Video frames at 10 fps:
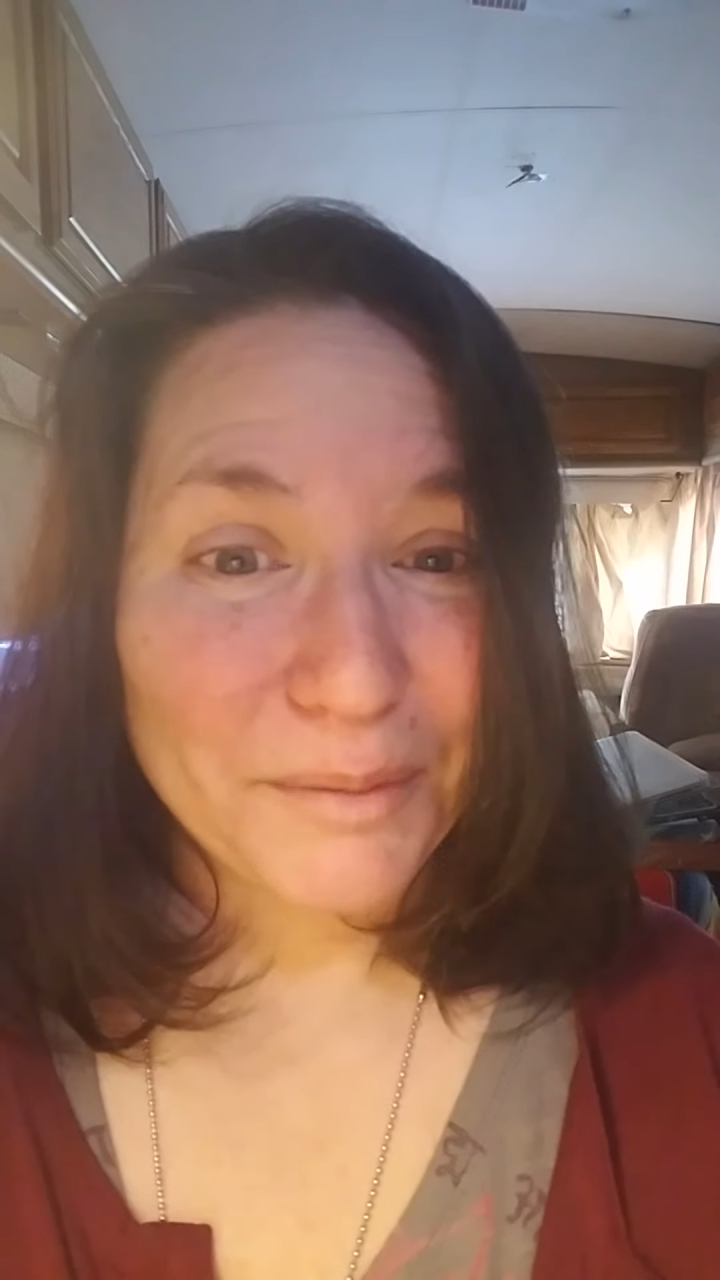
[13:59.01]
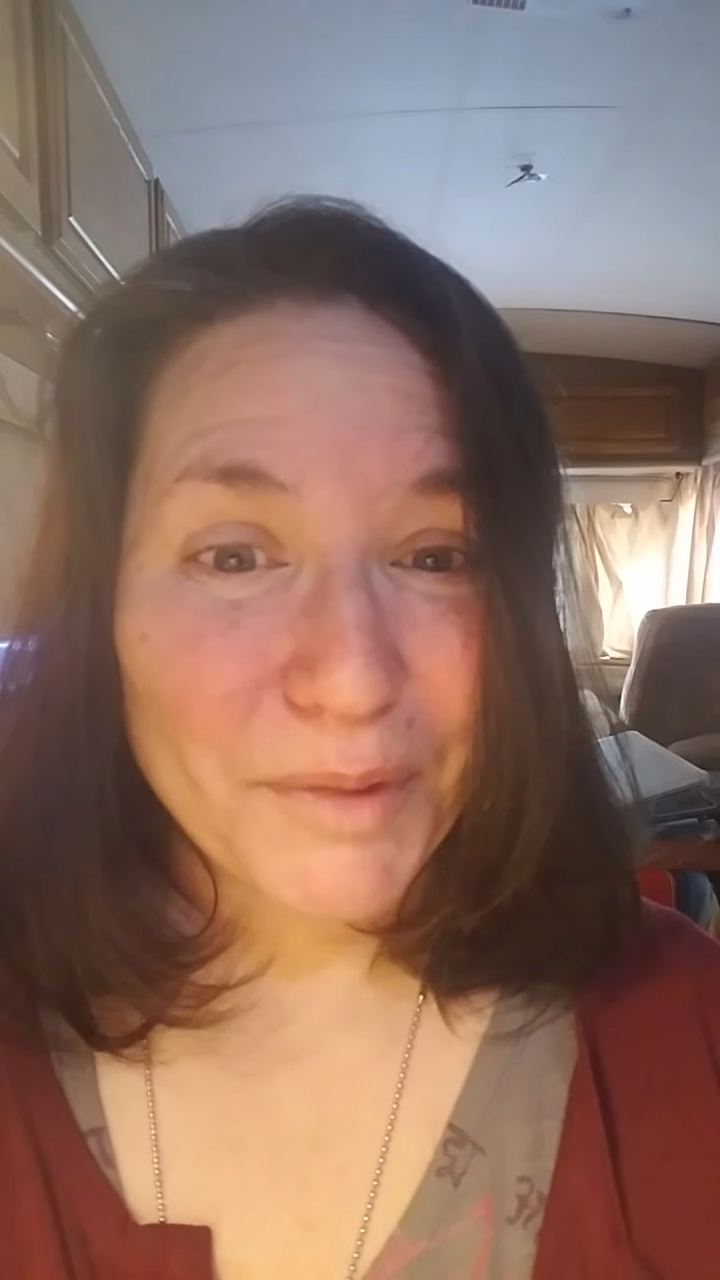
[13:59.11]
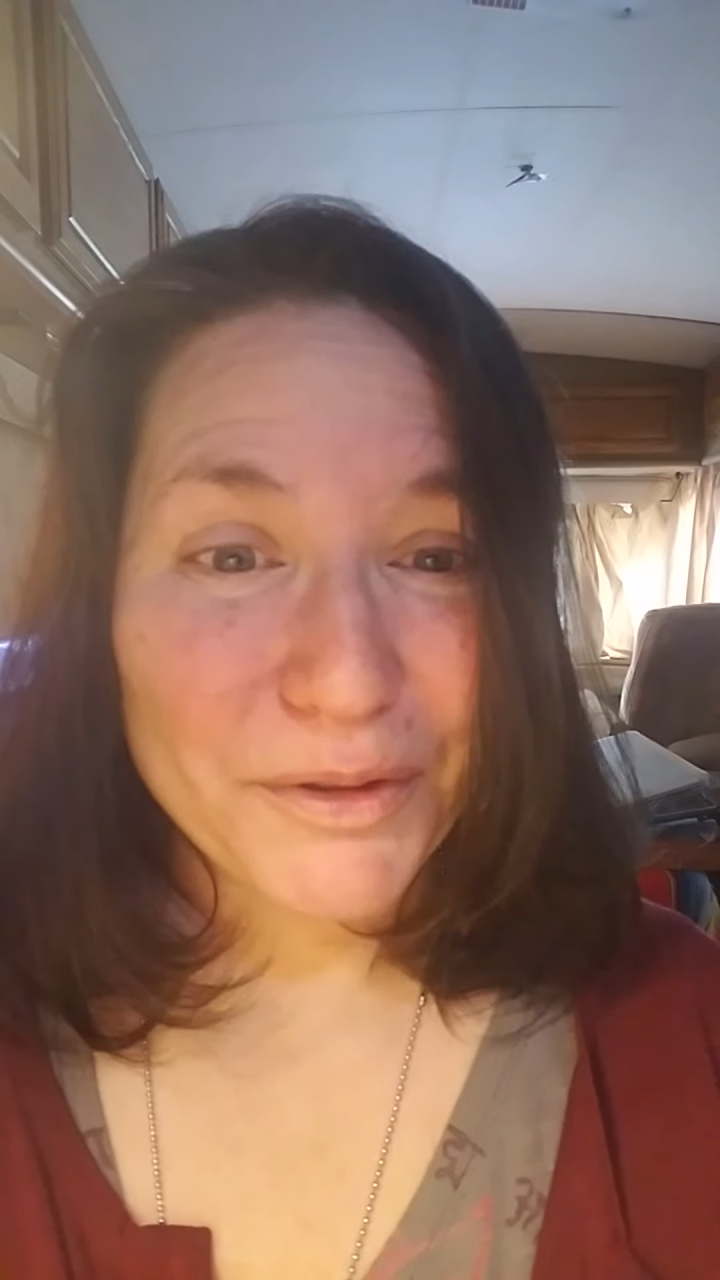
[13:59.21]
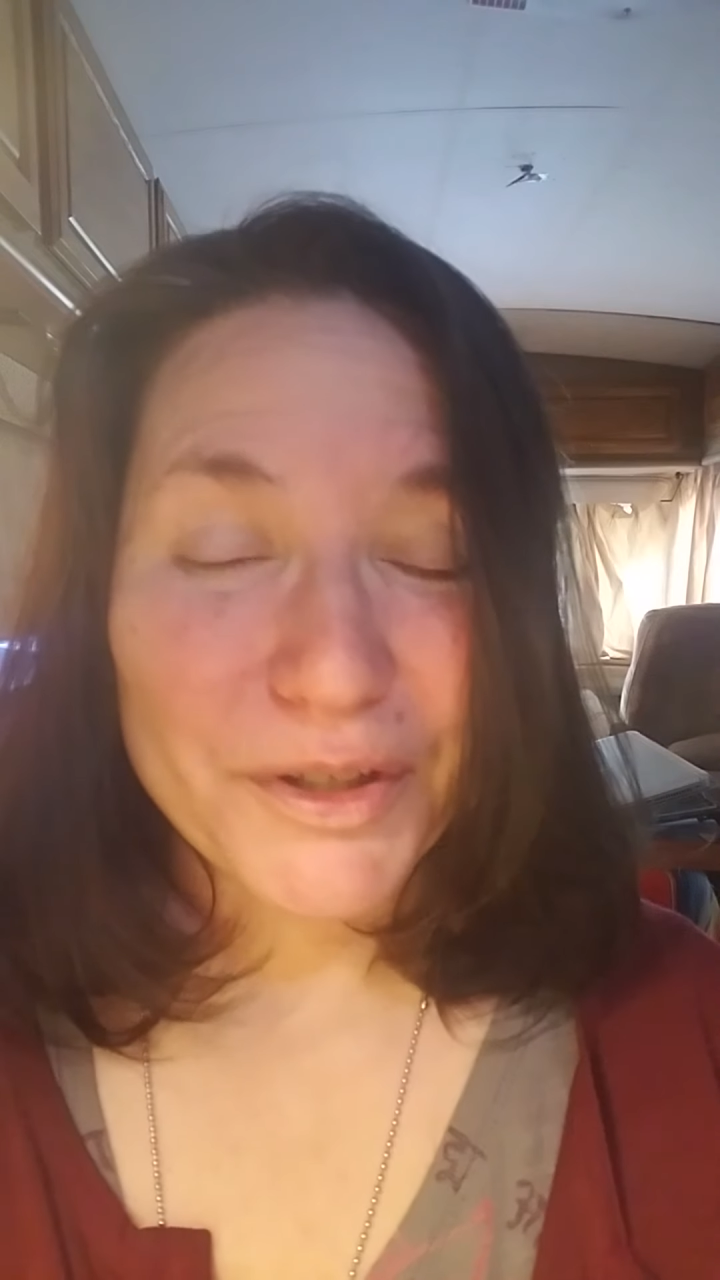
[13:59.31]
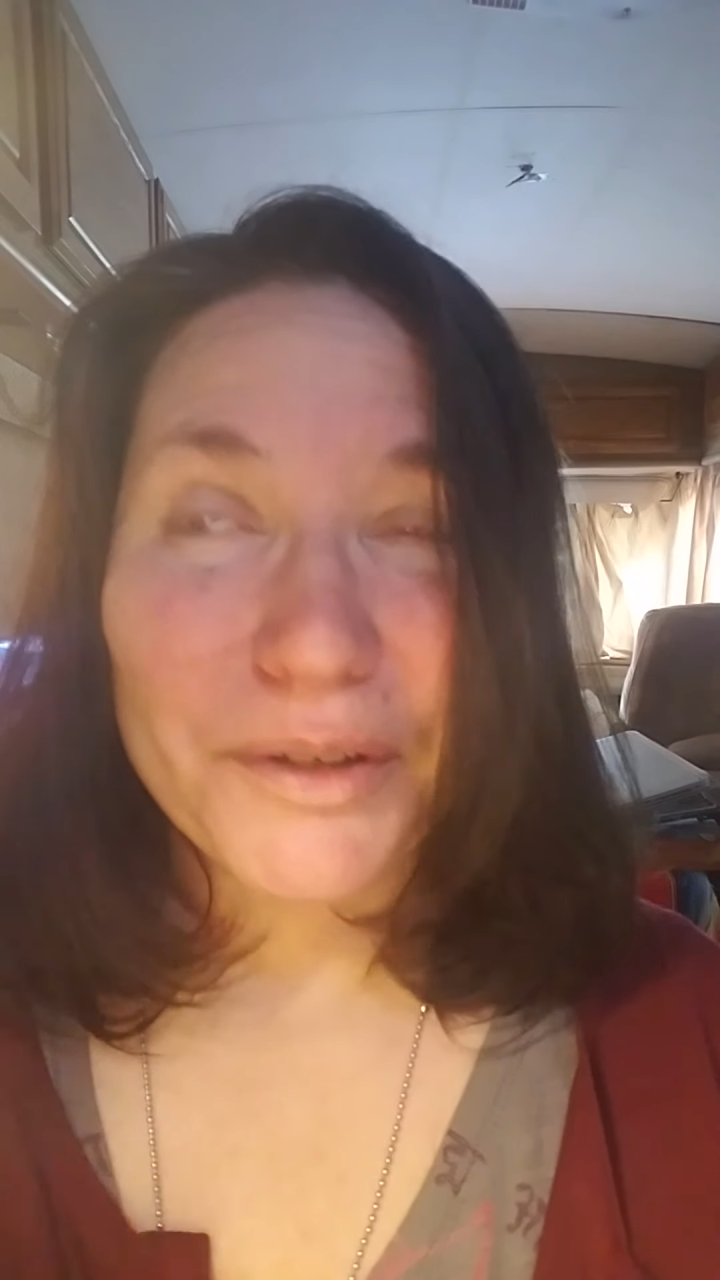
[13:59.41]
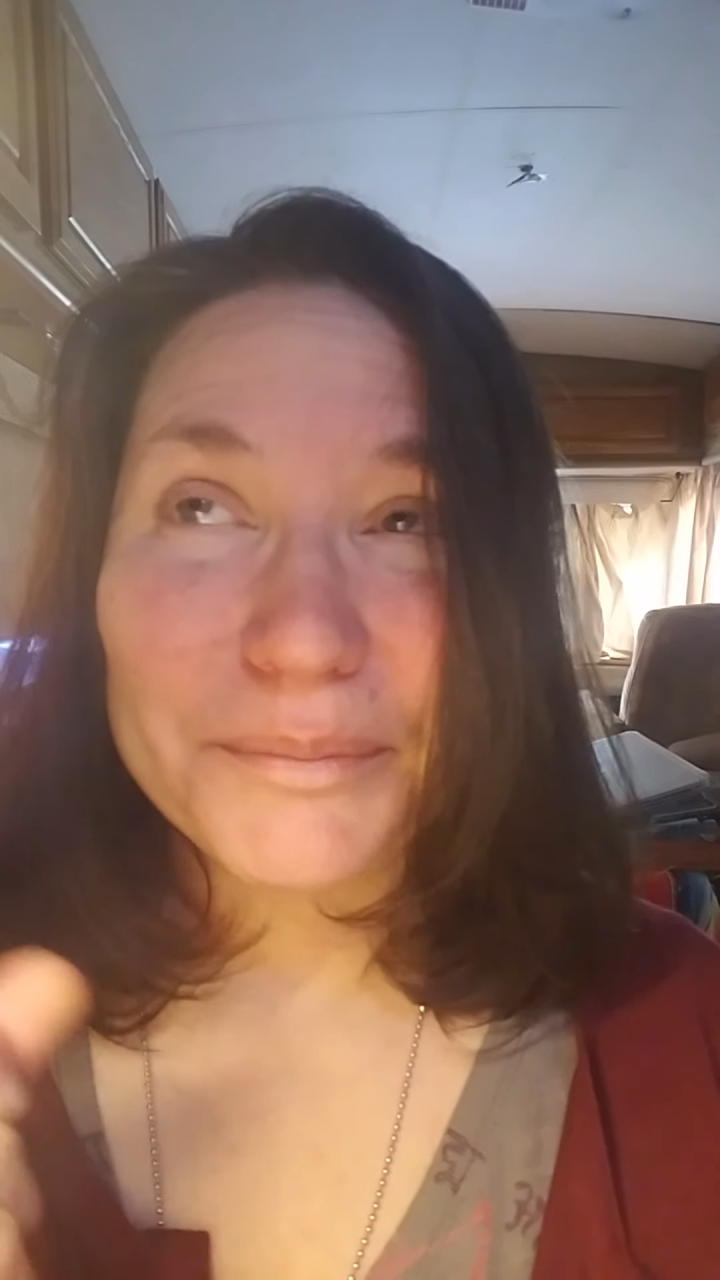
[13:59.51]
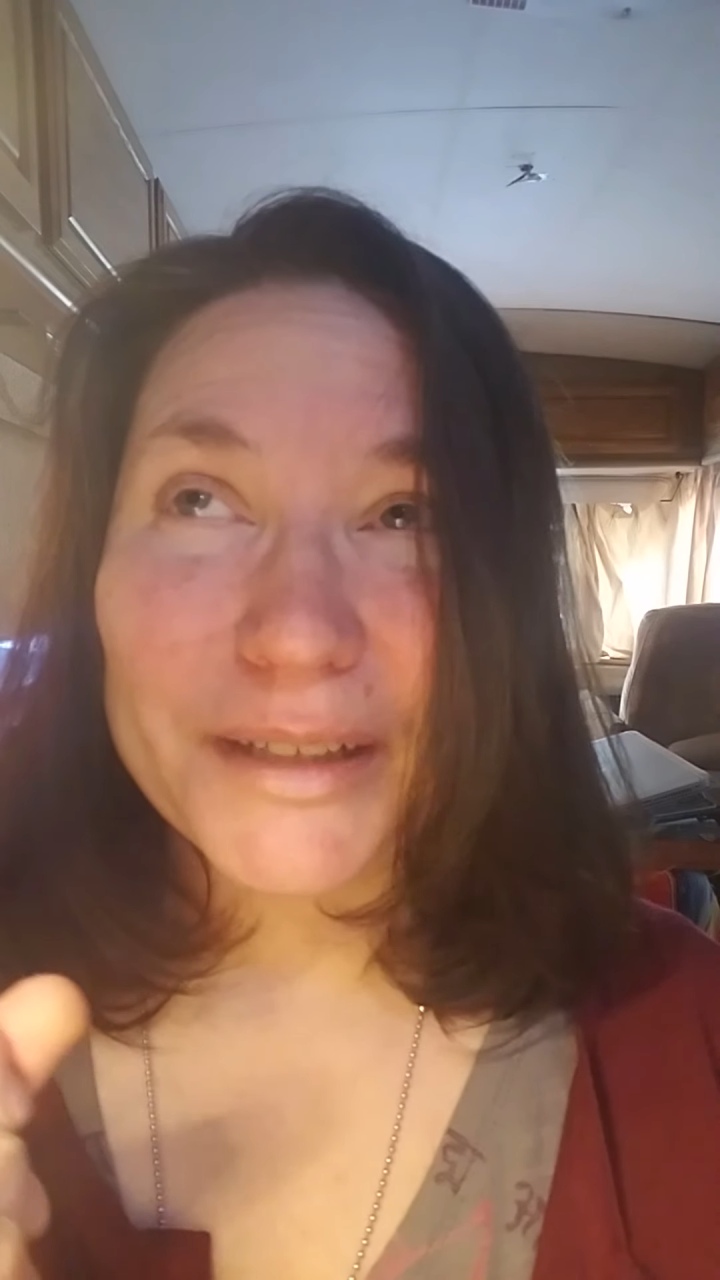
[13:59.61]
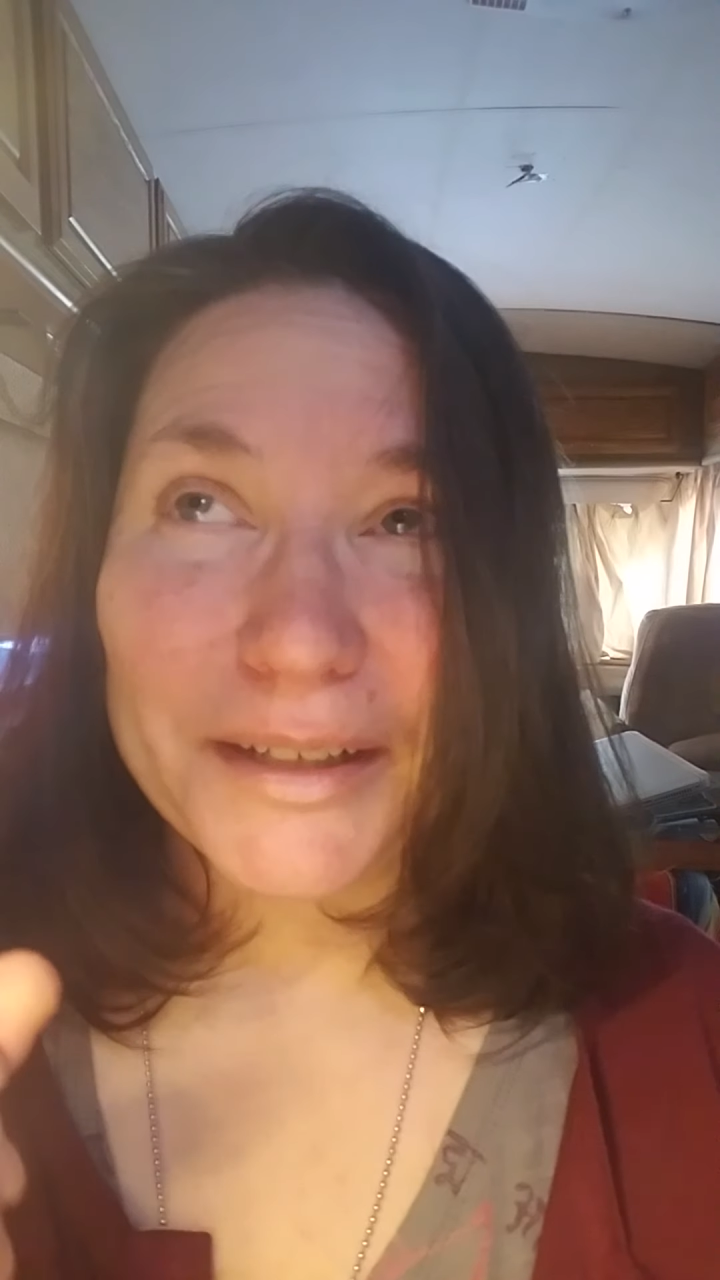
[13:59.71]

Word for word: emotional